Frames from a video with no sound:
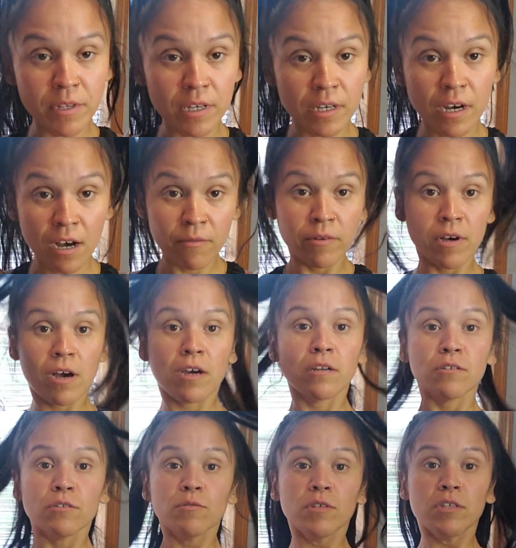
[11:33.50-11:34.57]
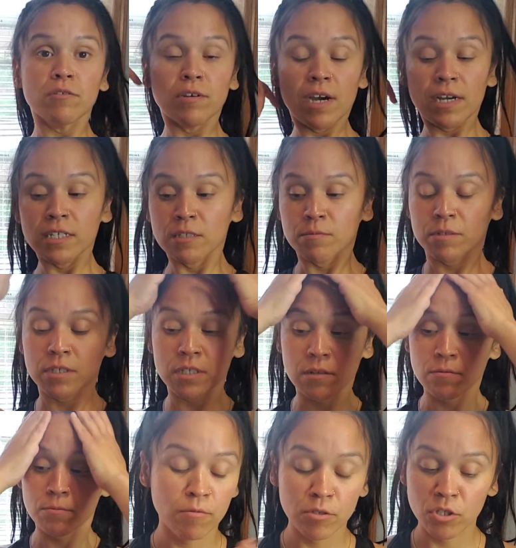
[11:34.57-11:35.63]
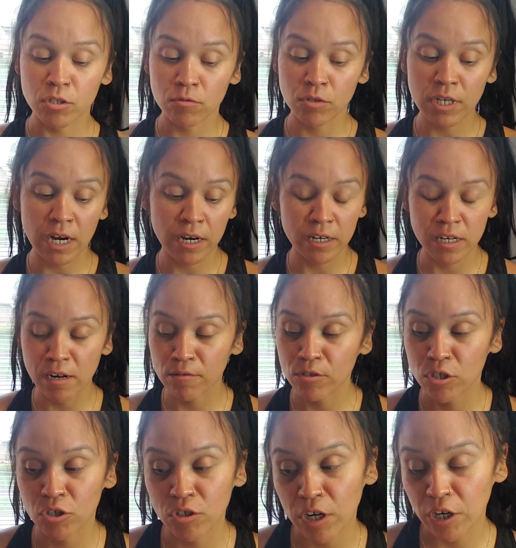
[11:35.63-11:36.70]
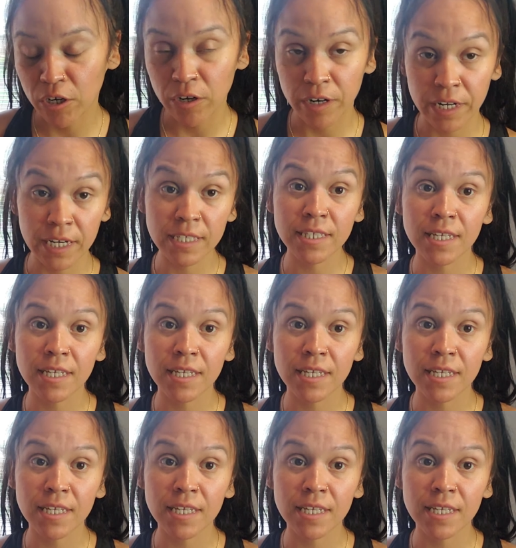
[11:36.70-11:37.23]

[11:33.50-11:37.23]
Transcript: the avocados with you guys because I was so tired and I was just trying to hurry.